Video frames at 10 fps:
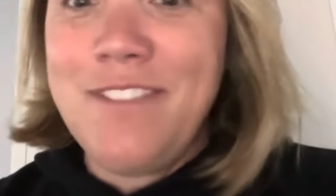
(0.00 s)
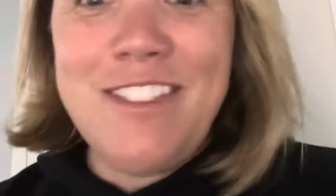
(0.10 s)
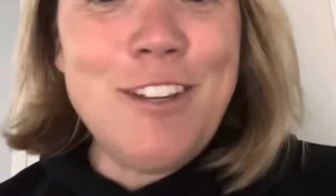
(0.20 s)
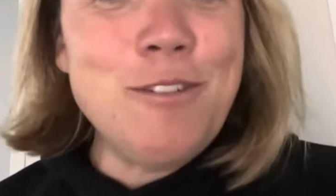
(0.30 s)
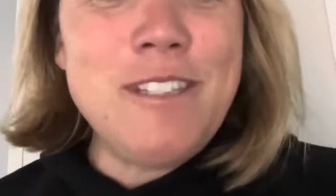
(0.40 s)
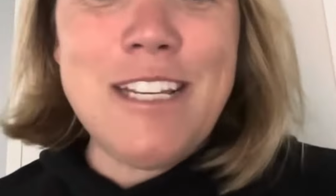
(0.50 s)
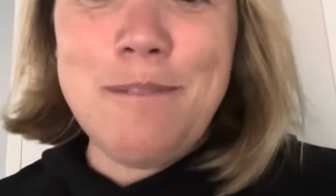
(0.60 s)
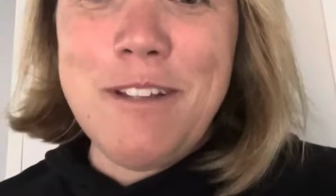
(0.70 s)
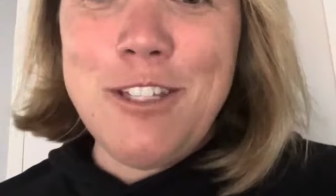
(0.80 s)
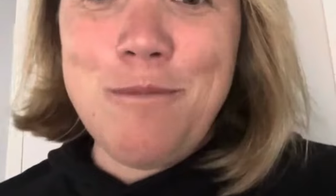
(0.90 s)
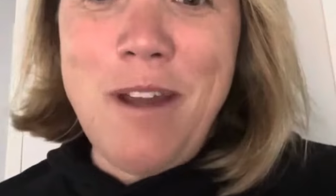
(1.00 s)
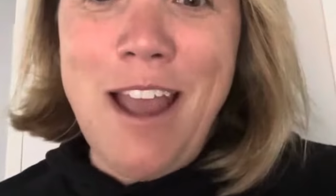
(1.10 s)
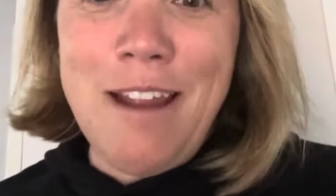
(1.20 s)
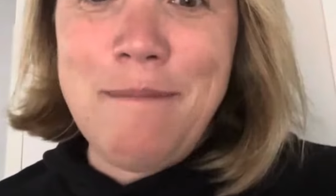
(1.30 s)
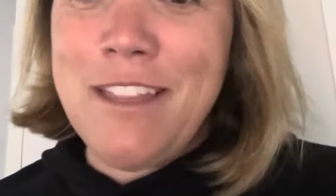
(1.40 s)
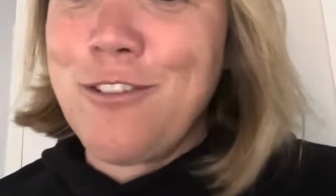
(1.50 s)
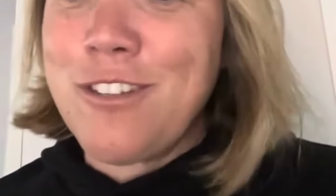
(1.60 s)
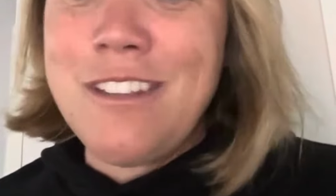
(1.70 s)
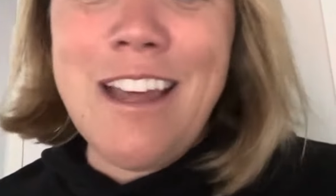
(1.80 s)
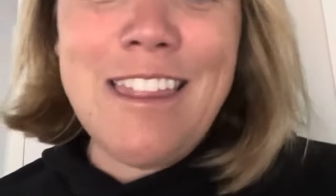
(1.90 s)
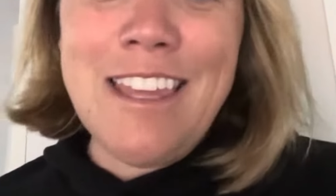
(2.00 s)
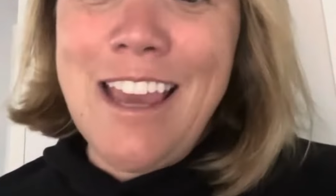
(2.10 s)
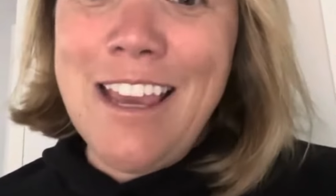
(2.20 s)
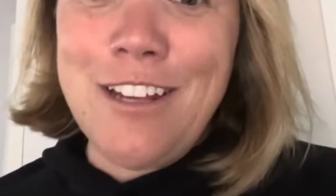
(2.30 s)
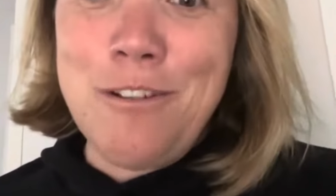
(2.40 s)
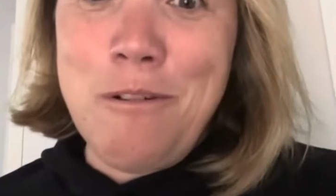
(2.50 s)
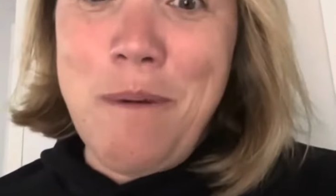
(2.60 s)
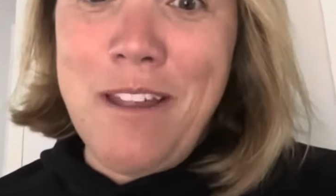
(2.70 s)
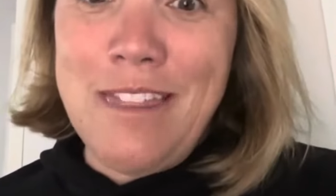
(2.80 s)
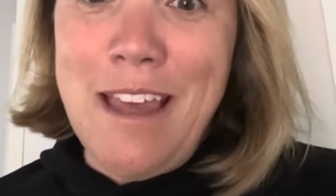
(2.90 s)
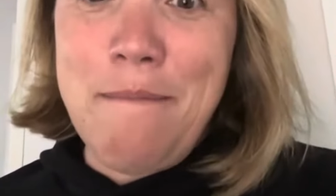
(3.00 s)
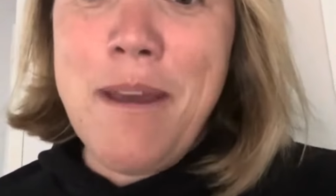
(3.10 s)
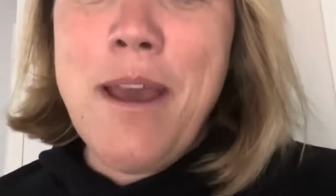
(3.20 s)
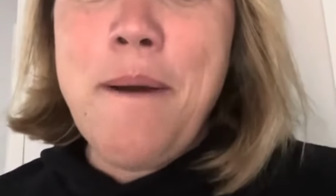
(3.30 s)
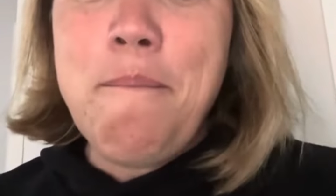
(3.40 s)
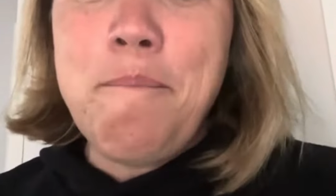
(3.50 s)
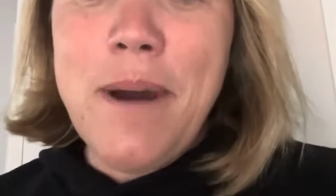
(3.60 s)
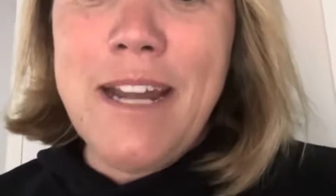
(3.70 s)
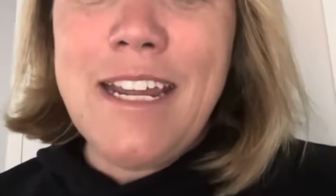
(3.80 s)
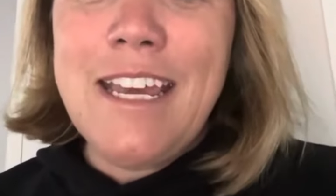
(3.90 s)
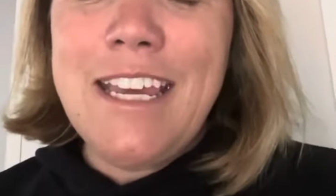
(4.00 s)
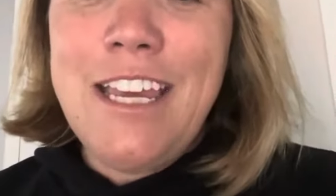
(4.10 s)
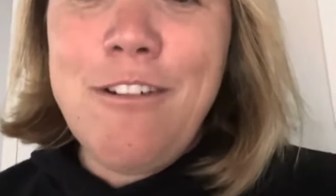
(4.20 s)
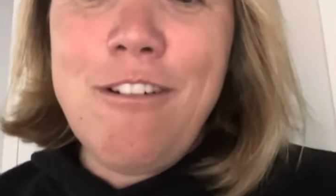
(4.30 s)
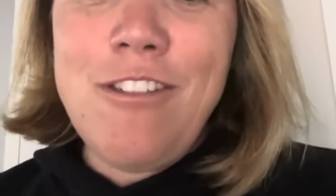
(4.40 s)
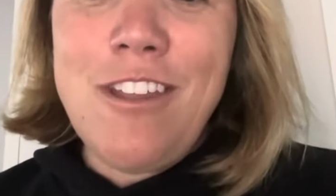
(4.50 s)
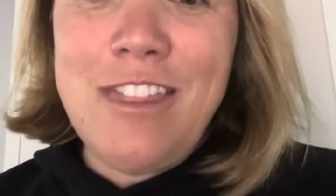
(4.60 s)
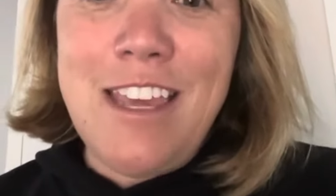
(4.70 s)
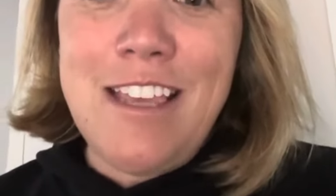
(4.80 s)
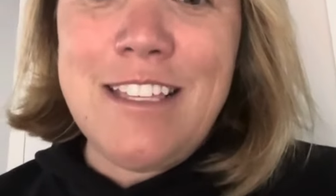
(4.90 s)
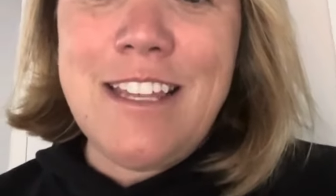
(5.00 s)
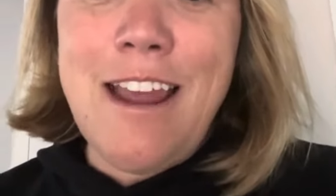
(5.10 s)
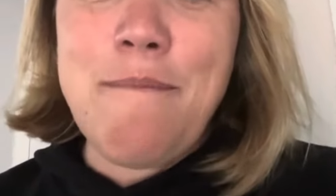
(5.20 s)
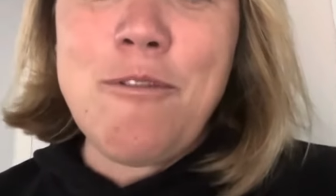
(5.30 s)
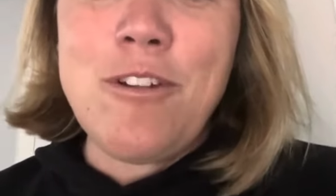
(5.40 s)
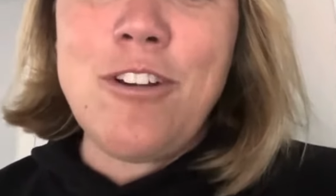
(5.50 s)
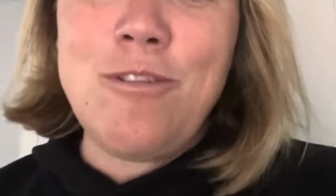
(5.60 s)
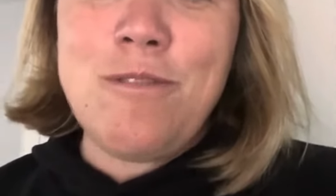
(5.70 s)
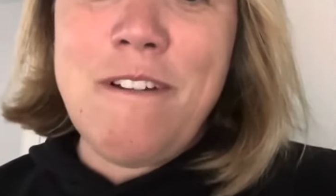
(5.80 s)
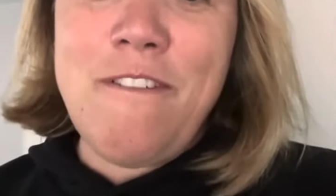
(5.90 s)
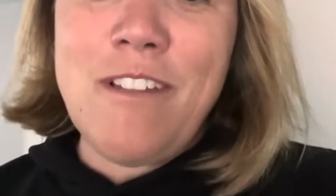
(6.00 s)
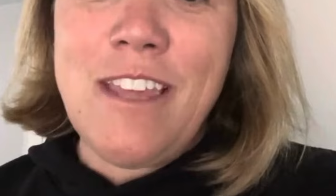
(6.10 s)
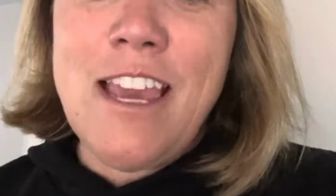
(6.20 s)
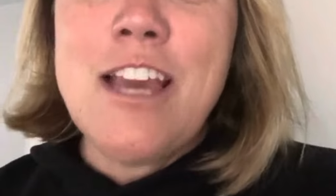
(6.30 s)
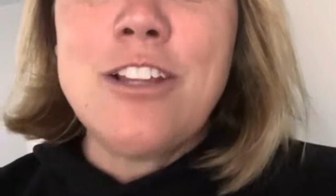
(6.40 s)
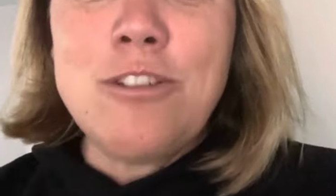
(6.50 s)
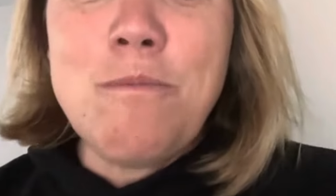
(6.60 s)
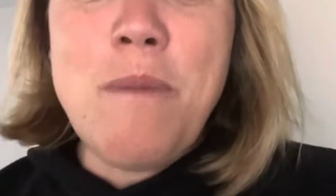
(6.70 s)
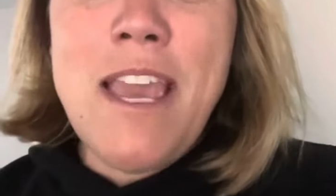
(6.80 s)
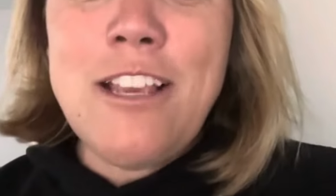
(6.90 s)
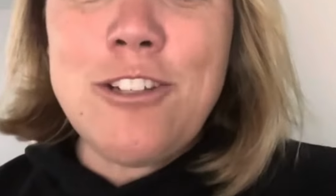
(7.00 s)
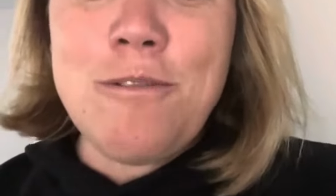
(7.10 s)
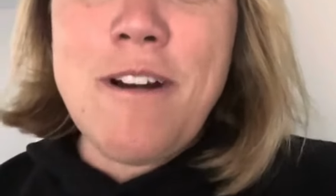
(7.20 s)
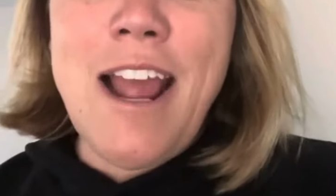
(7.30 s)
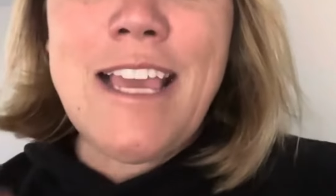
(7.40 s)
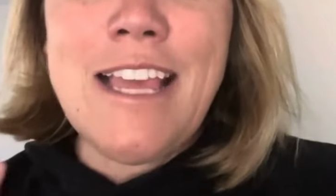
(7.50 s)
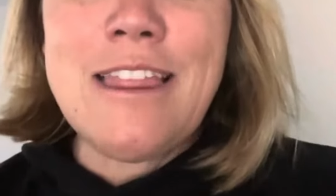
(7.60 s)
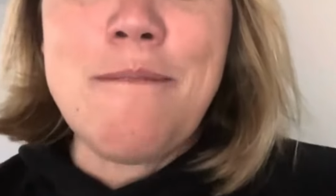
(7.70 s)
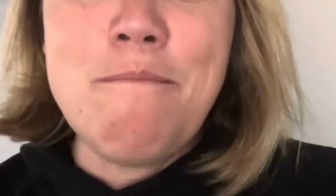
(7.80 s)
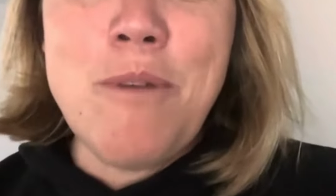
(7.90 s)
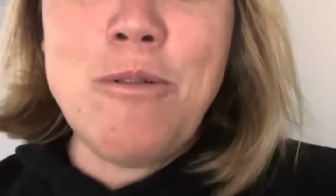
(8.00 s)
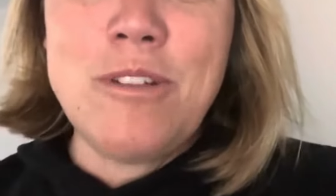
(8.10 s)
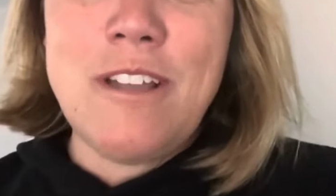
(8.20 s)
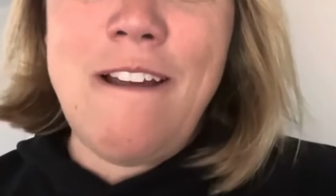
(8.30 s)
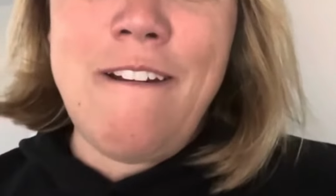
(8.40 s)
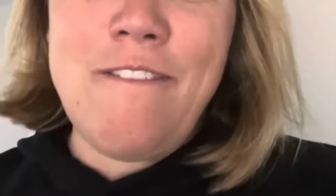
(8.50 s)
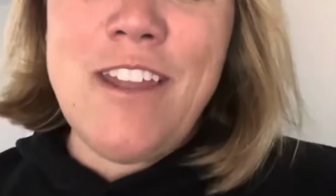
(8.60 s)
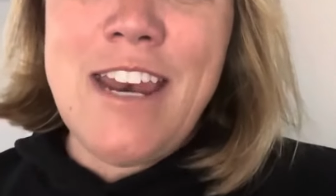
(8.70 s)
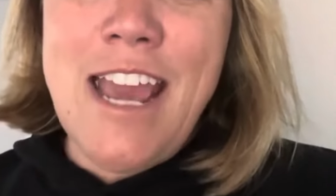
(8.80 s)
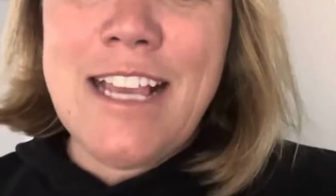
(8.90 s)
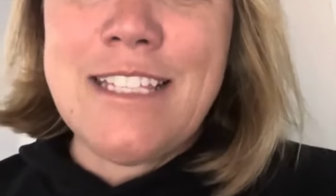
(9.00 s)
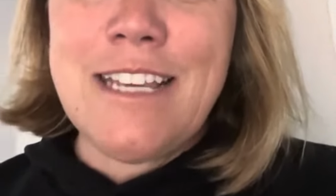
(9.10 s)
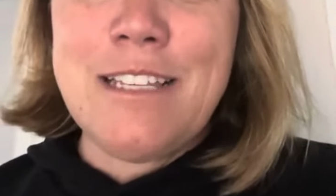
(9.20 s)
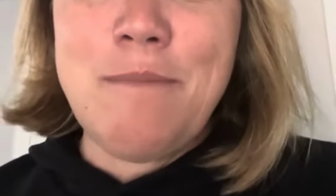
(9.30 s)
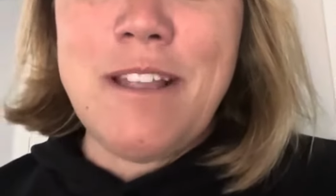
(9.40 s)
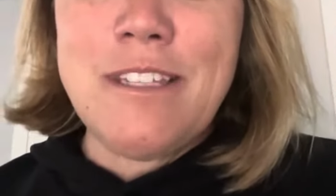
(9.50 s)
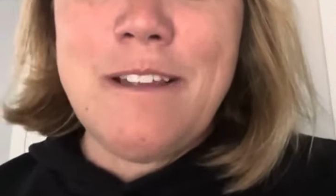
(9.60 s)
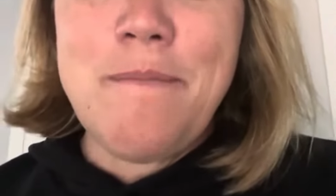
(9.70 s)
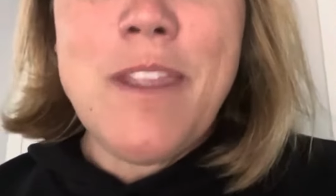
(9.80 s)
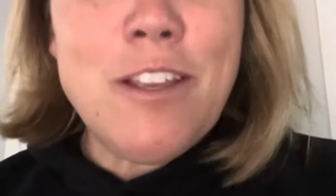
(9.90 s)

those six months are behind me. There's nothing I can do about them, but here are the things that I'm going to do differently to make sure I get the most out of the next six months.